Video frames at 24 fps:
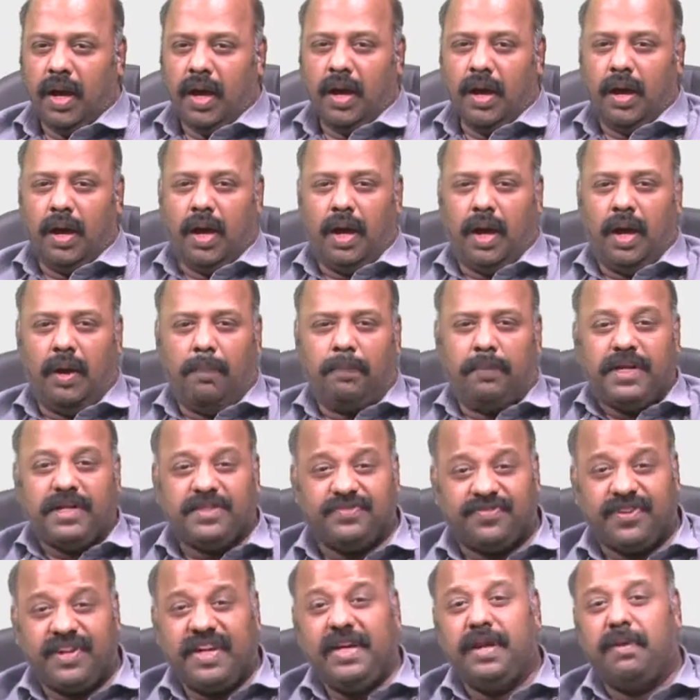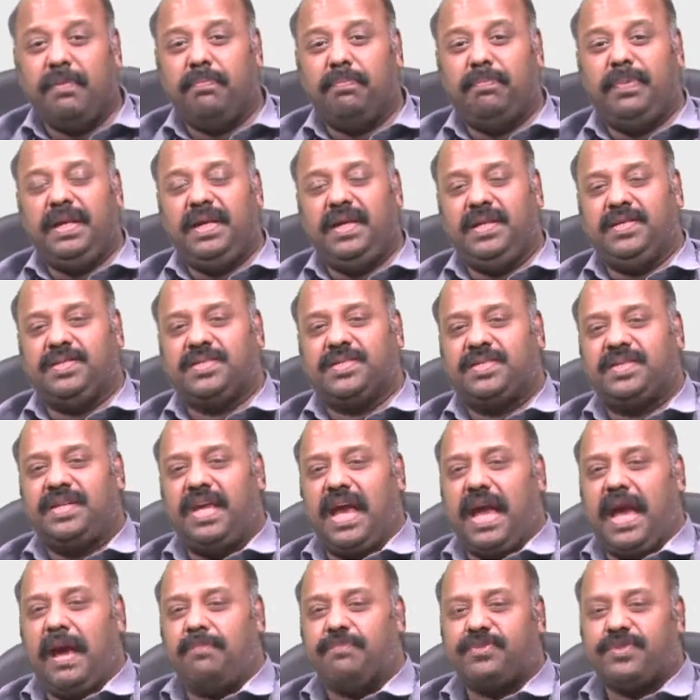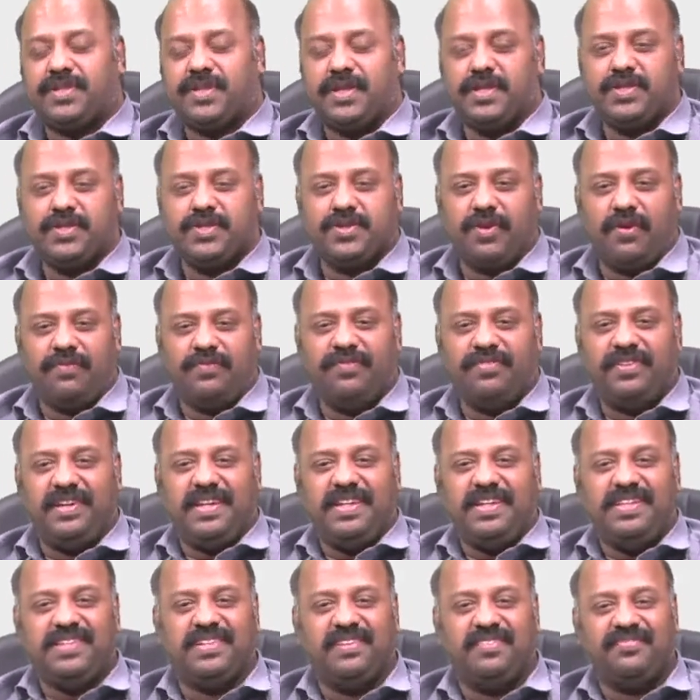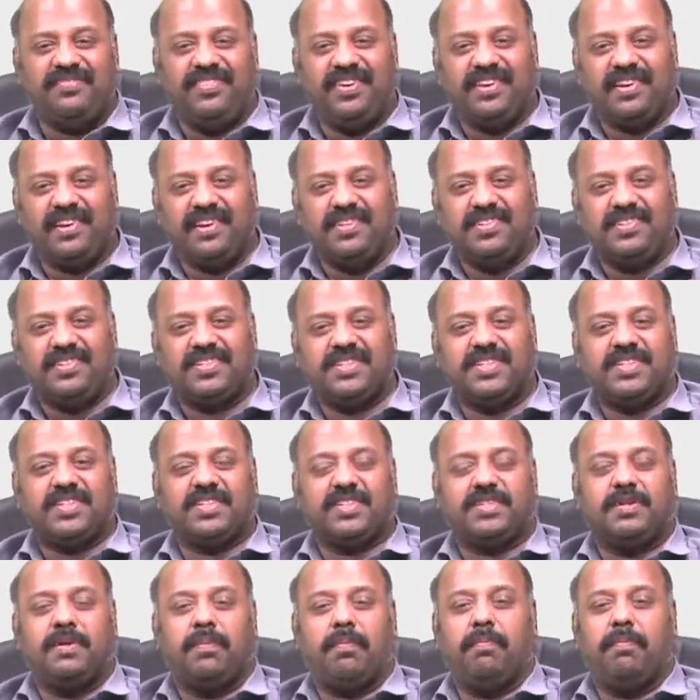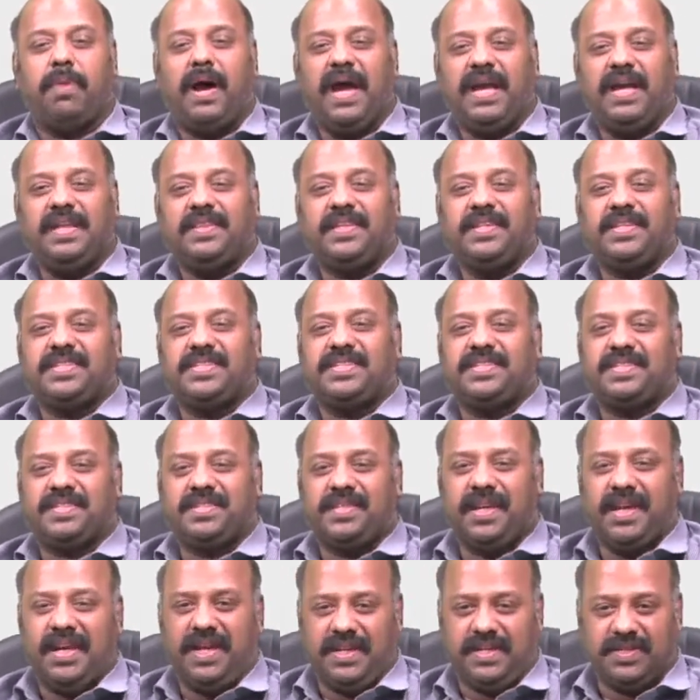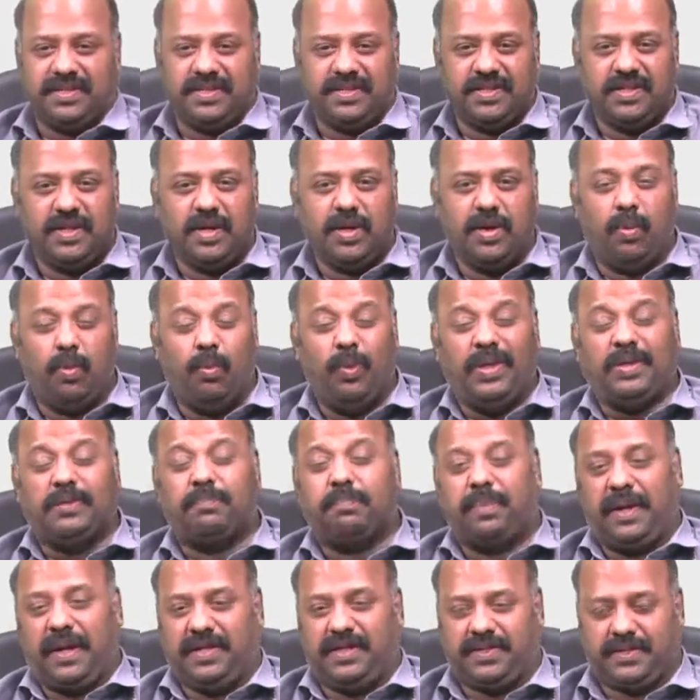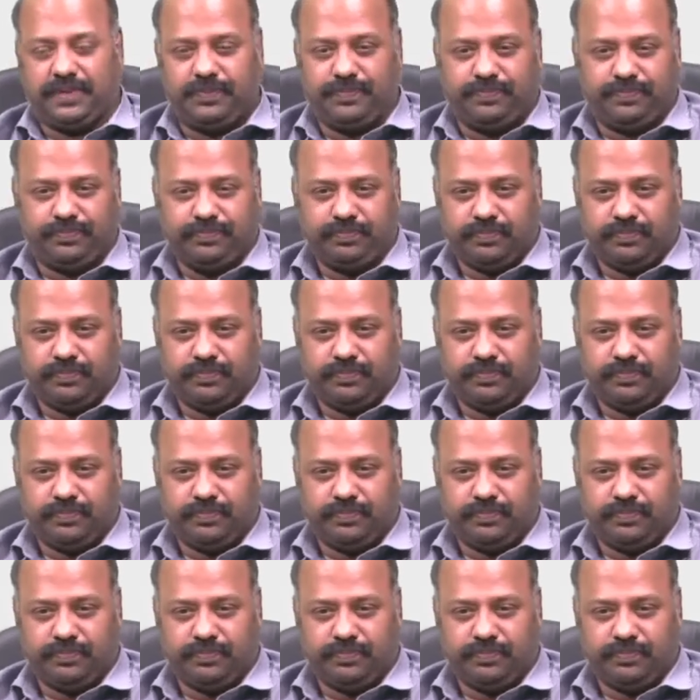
Press freedom means the absence of interferences by the state with press.